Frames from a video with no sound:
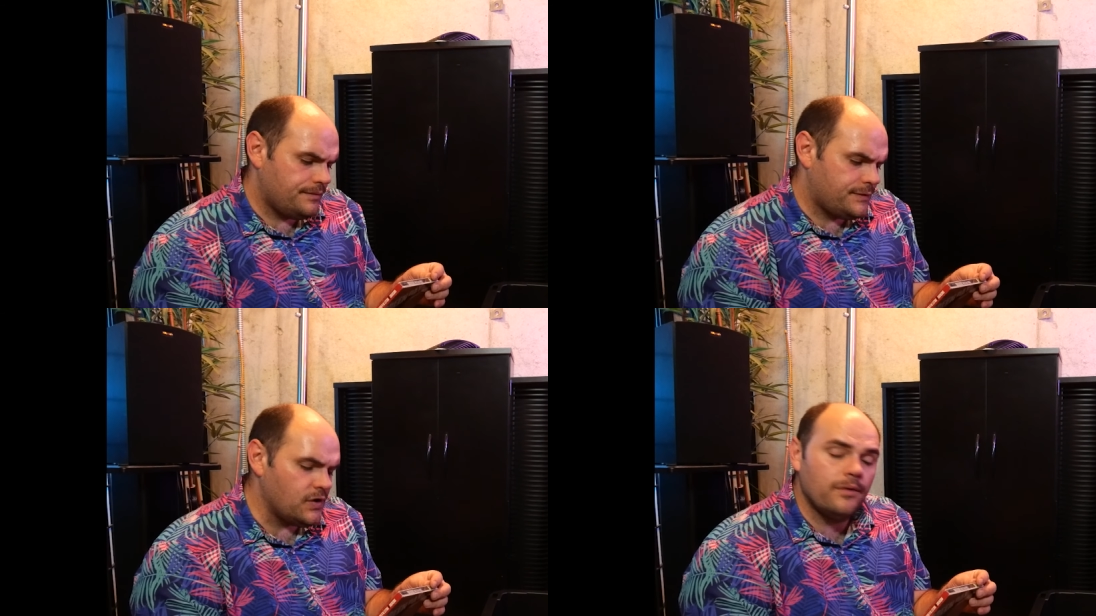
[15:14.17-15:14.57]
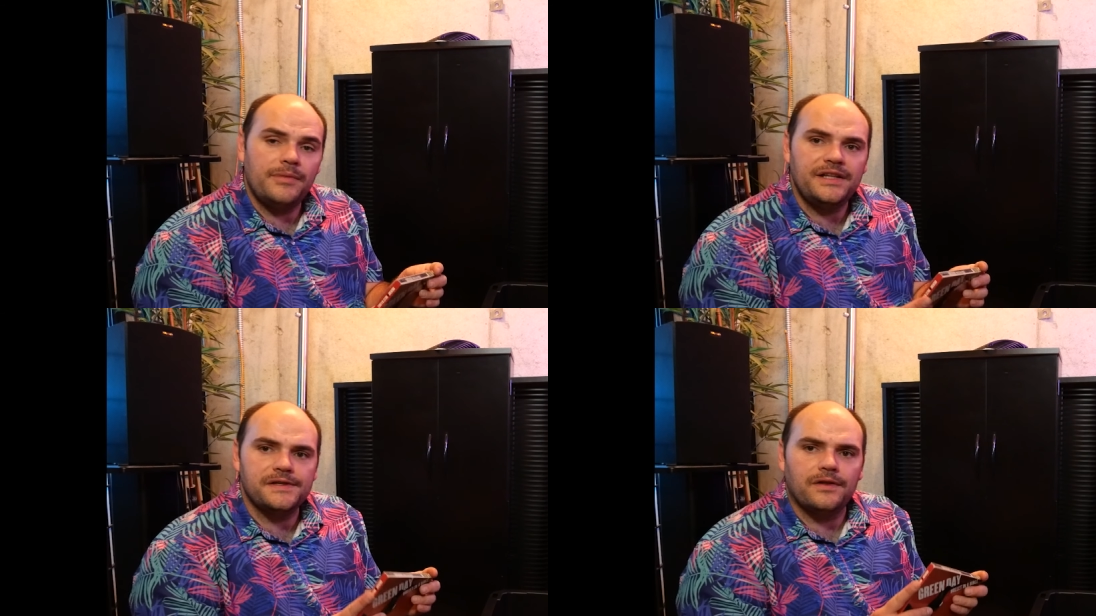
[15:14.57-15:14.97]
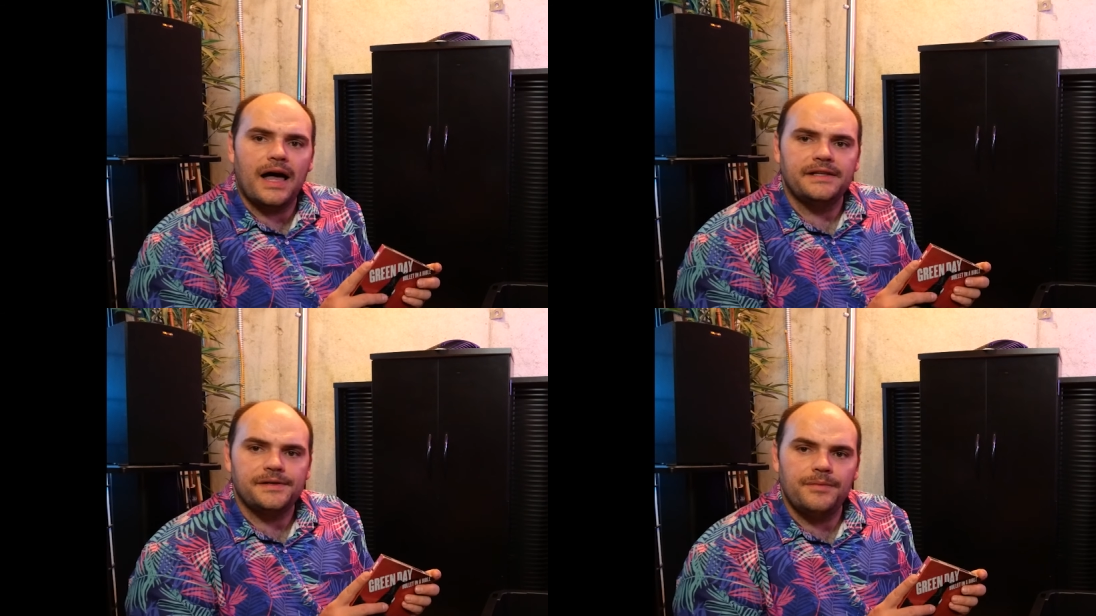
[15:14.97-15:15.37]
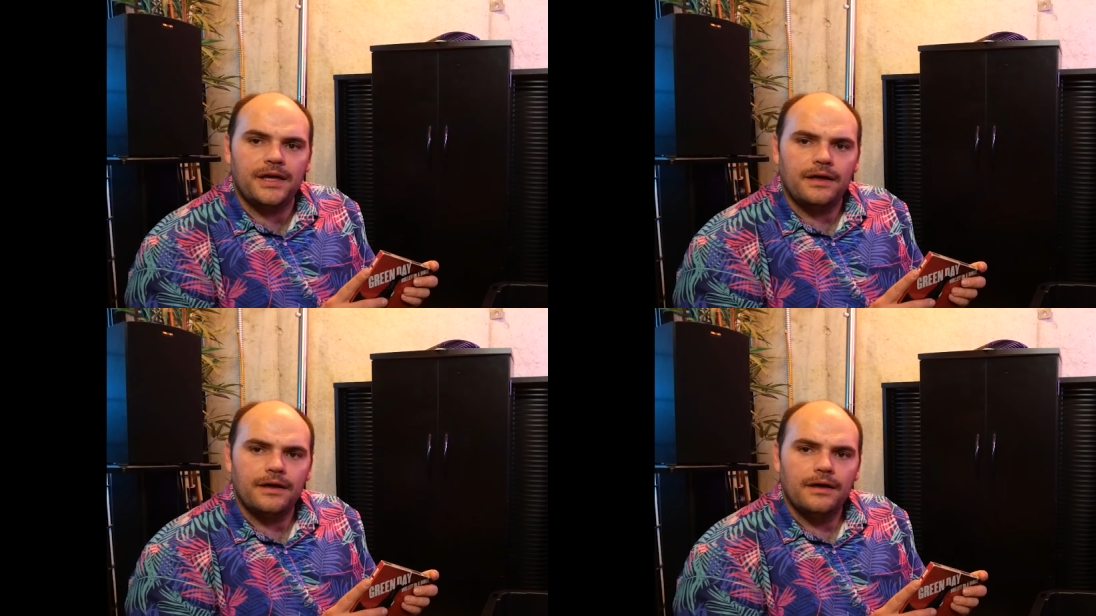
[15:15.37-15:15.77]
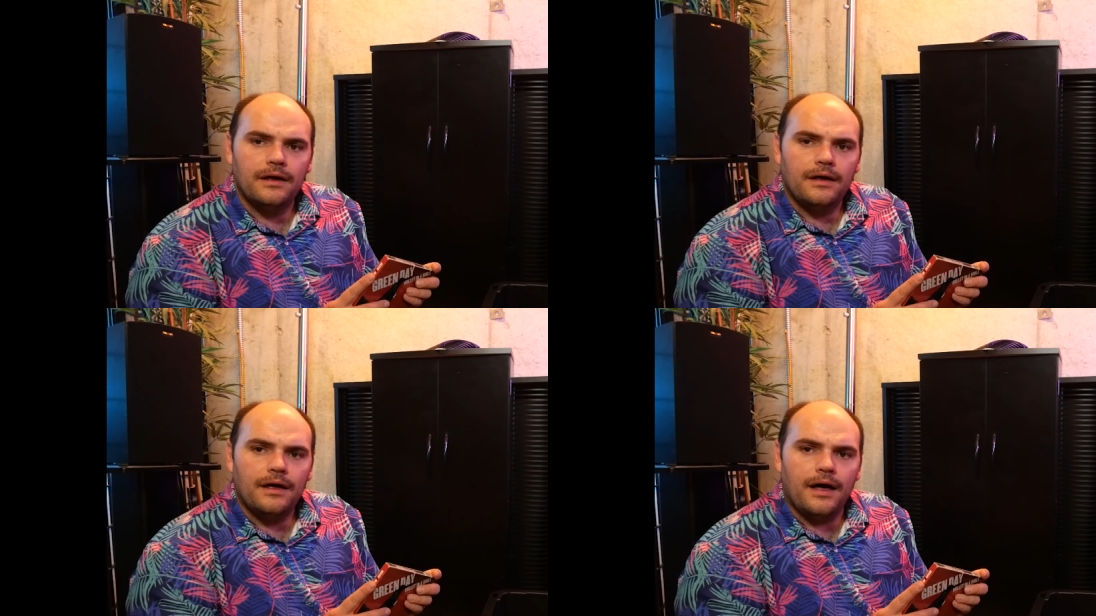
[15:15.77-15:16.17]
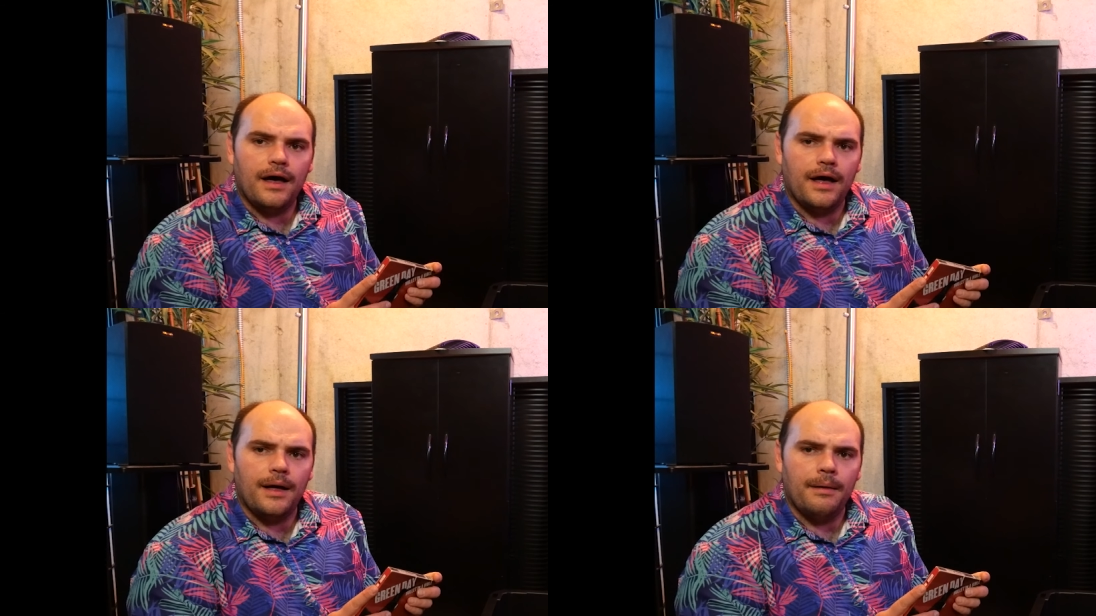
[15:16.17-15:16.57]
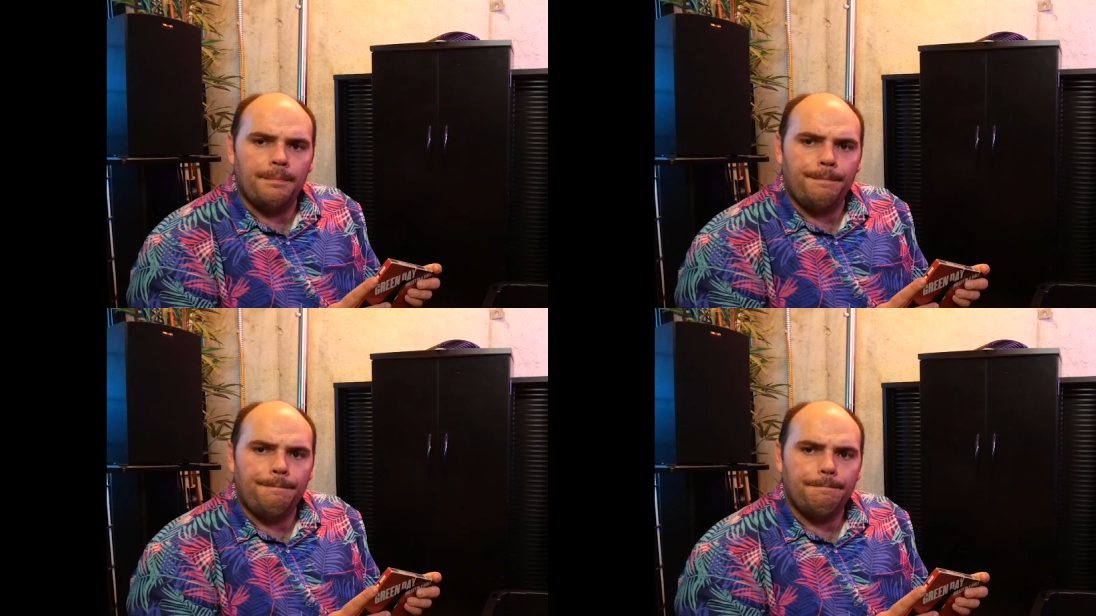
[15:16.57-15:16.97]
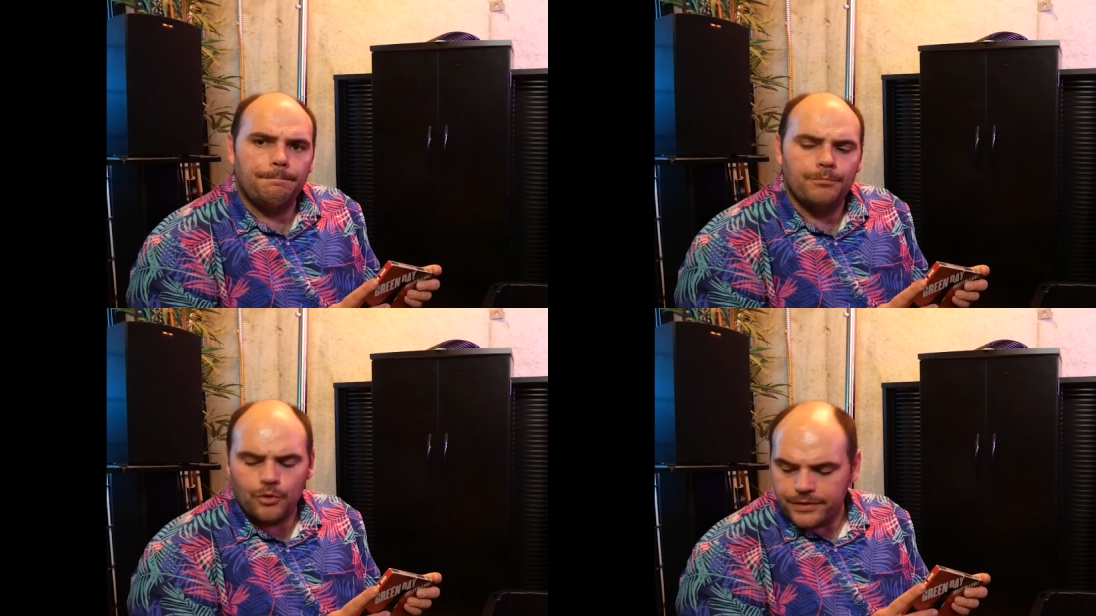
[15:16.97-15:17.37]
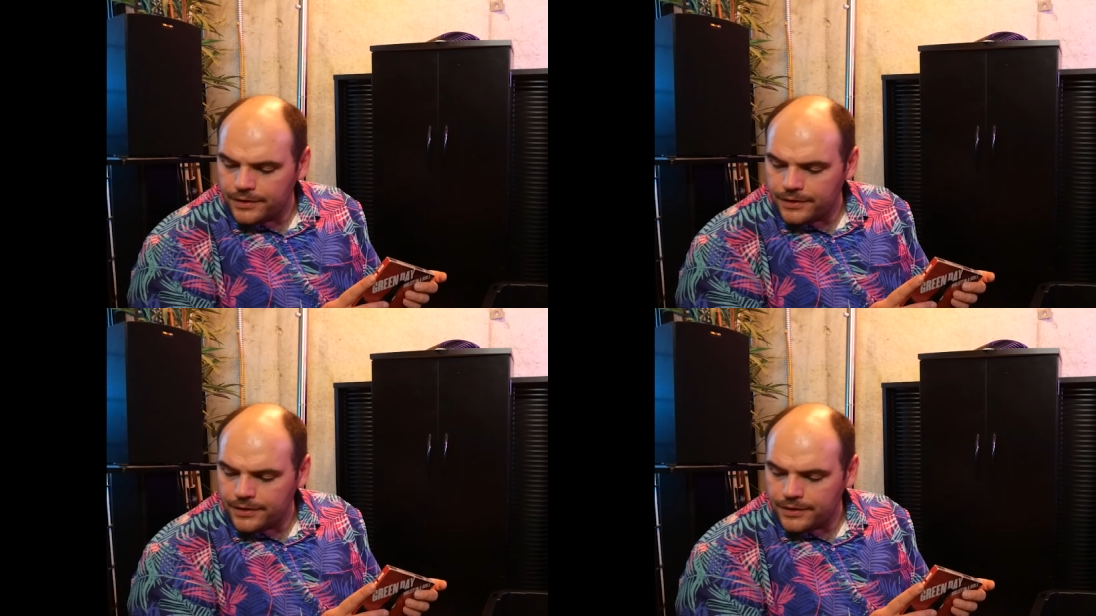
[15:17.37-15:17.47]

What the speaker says: So it means a lot to me. More